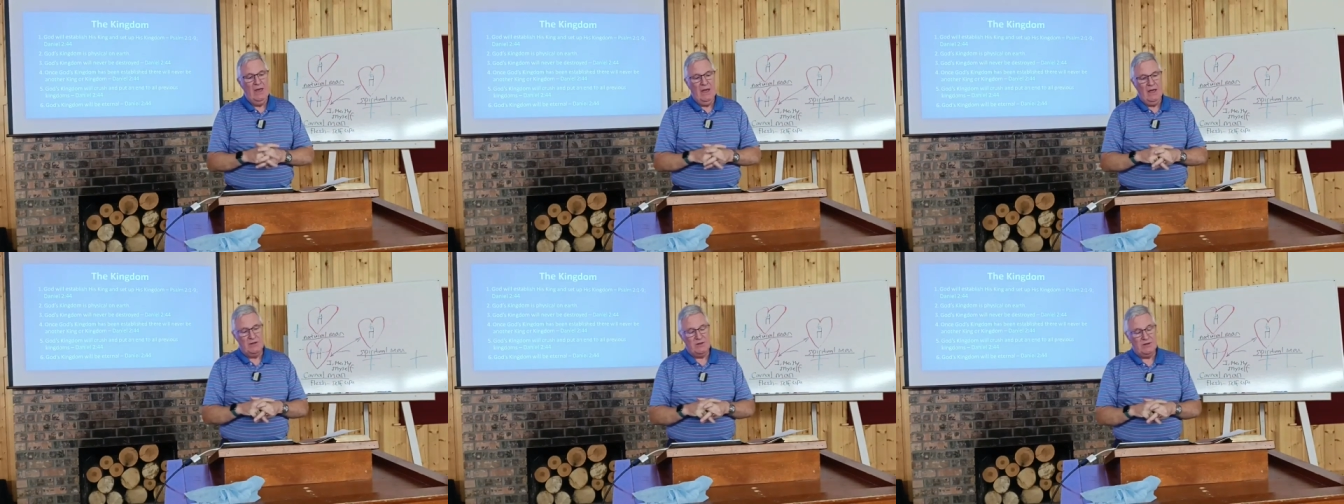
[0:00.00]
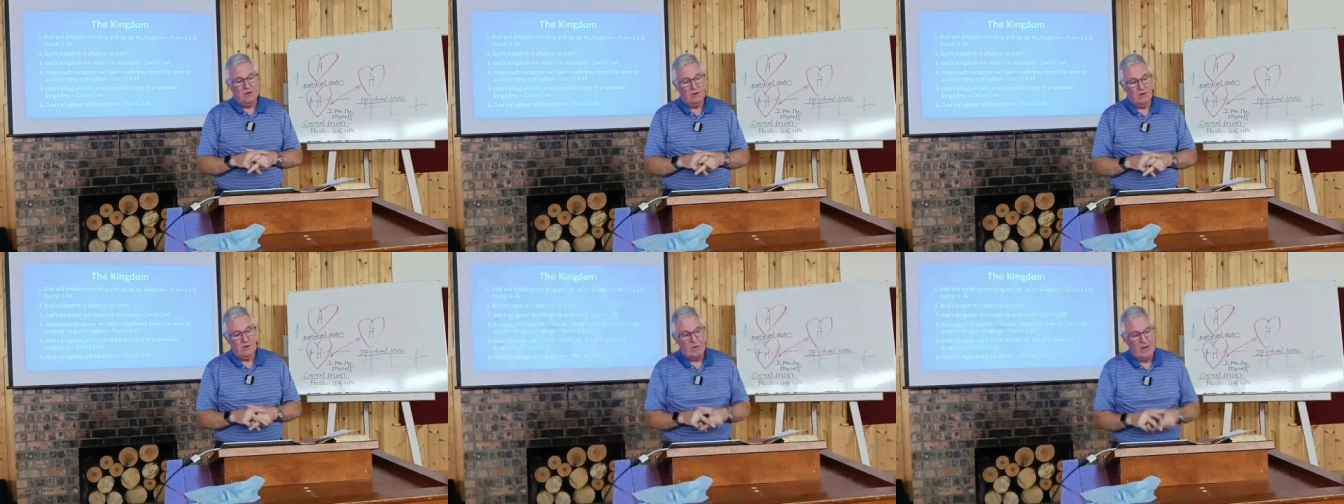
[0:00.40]
And
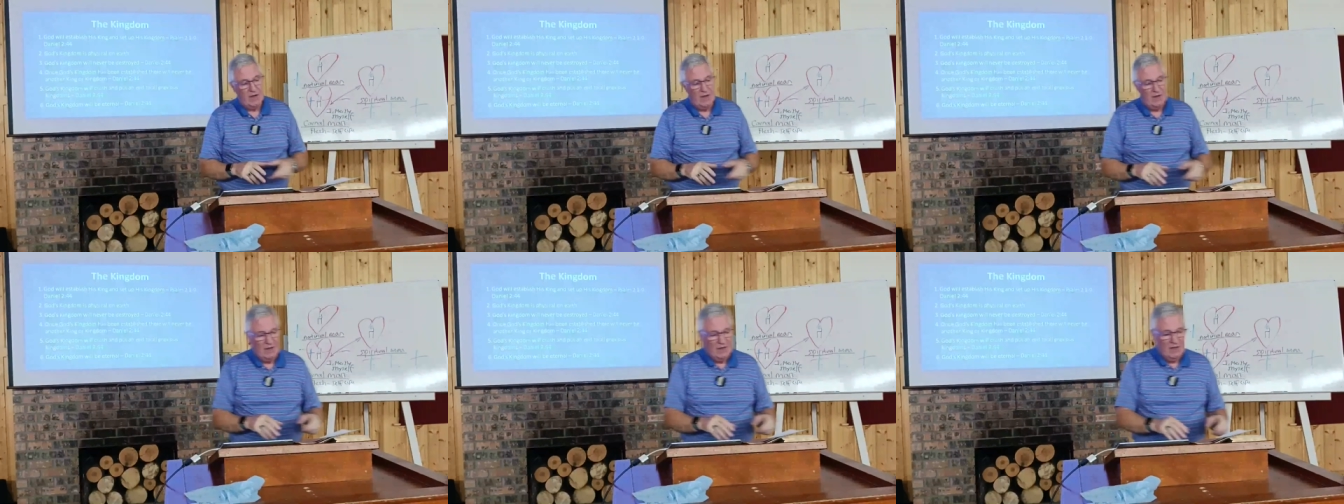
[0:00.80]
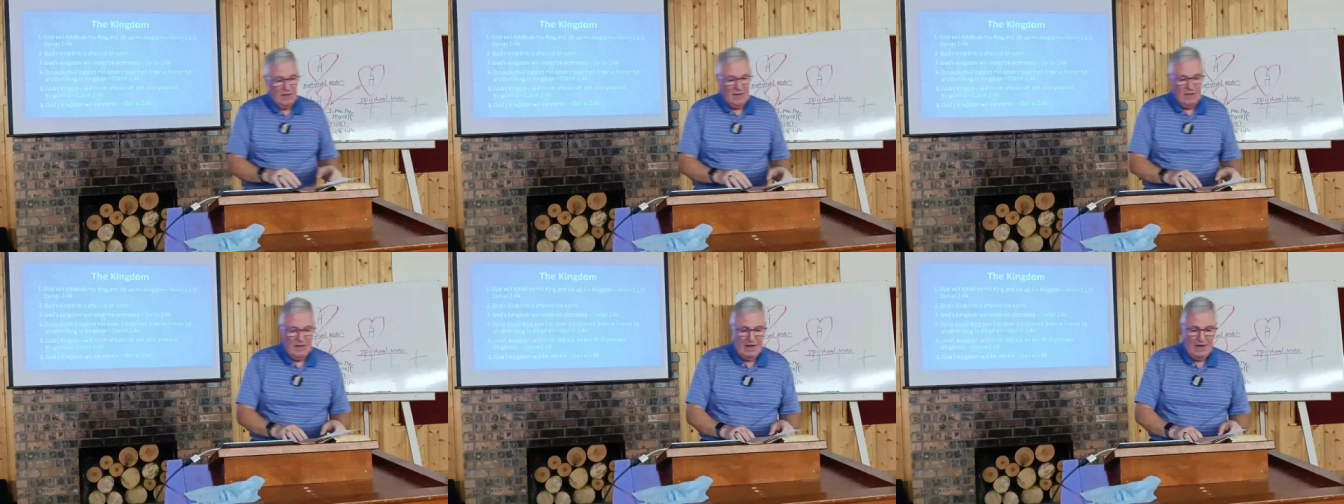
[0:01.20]
so, uh,
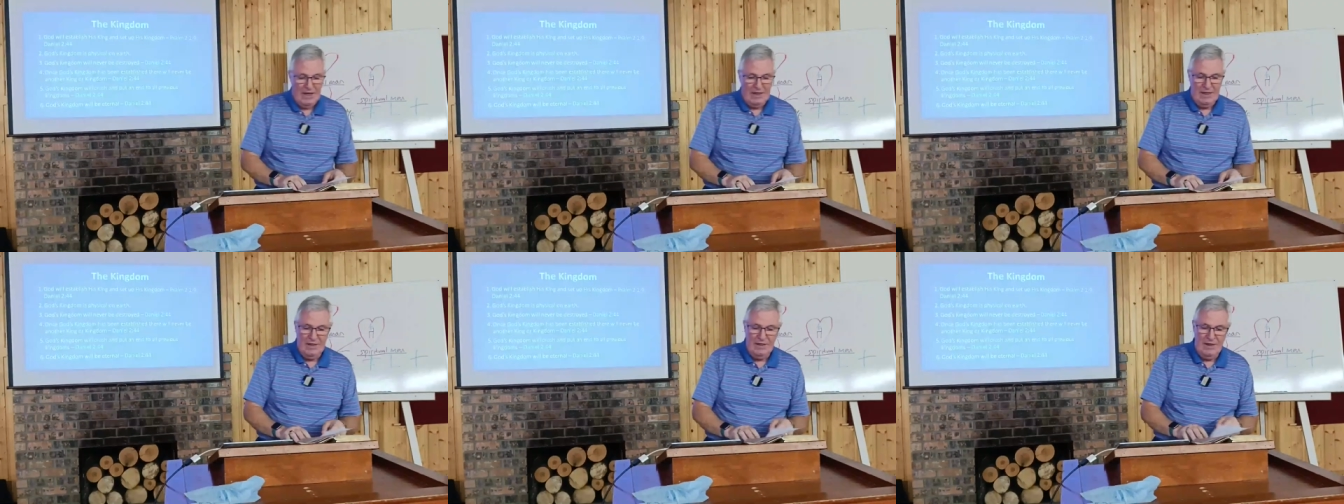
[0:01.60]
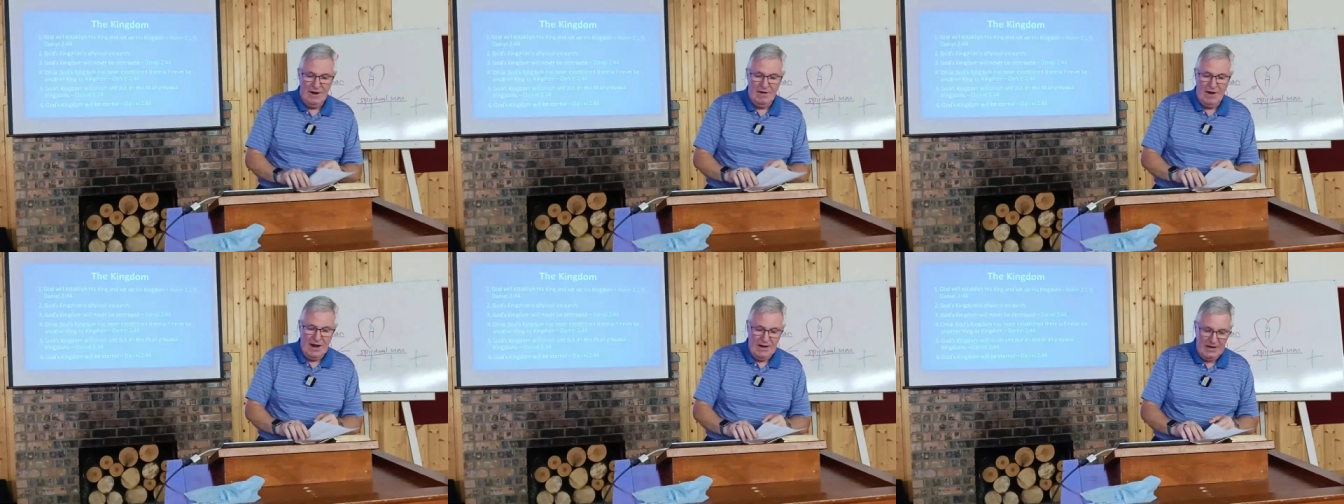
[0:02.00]
uh,
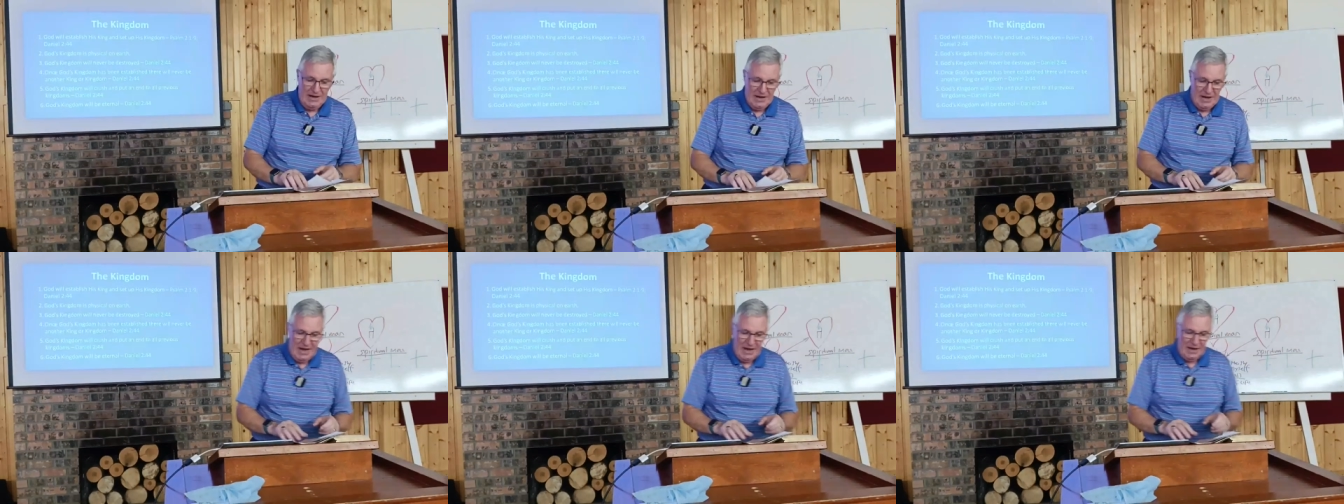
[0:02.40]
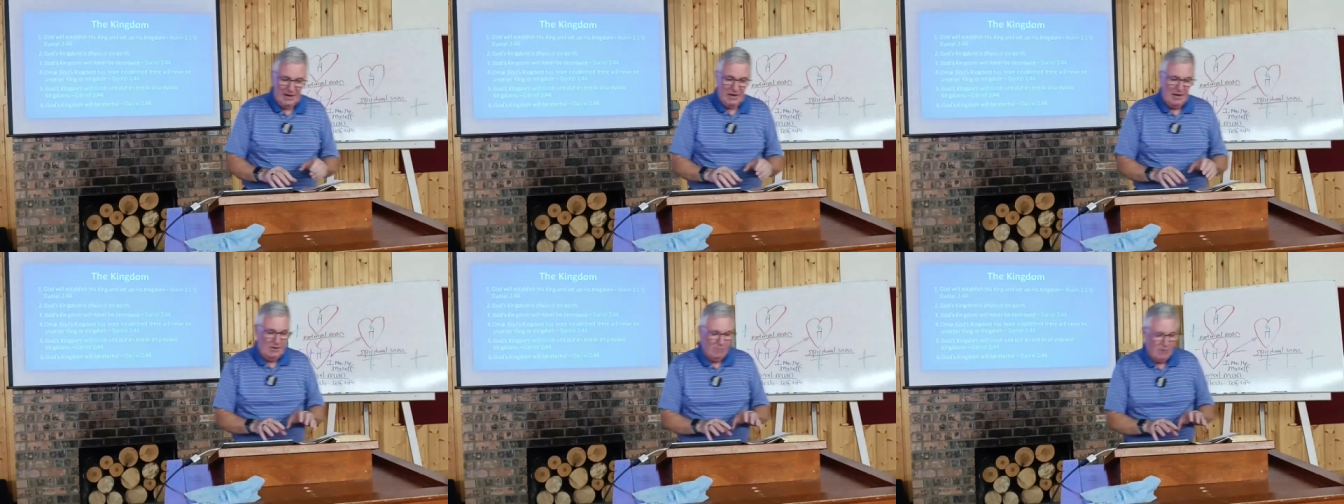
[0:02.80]
their idea.
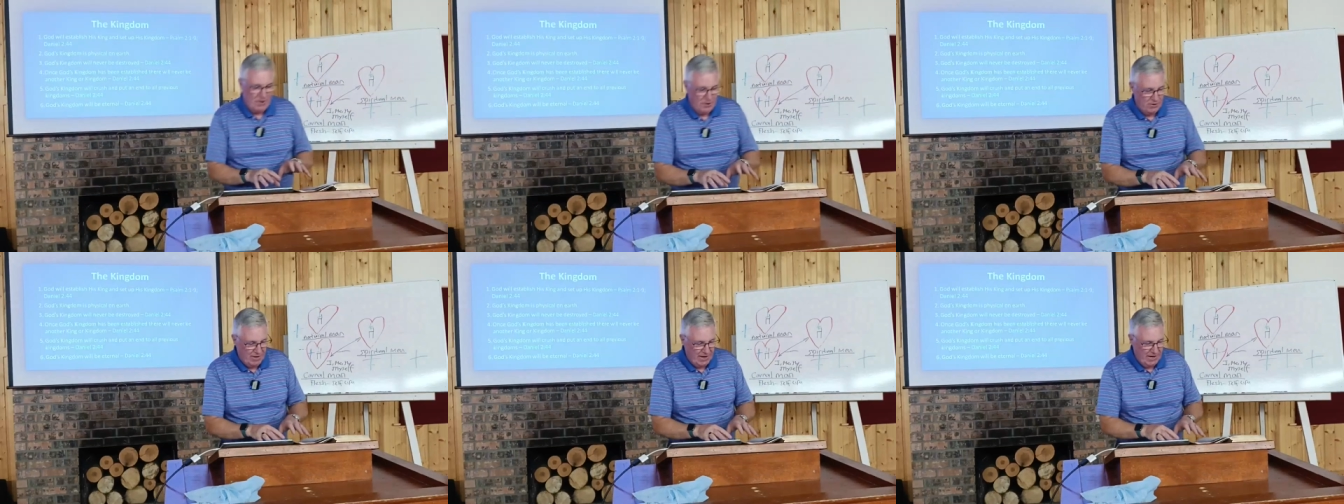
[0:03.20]
And when you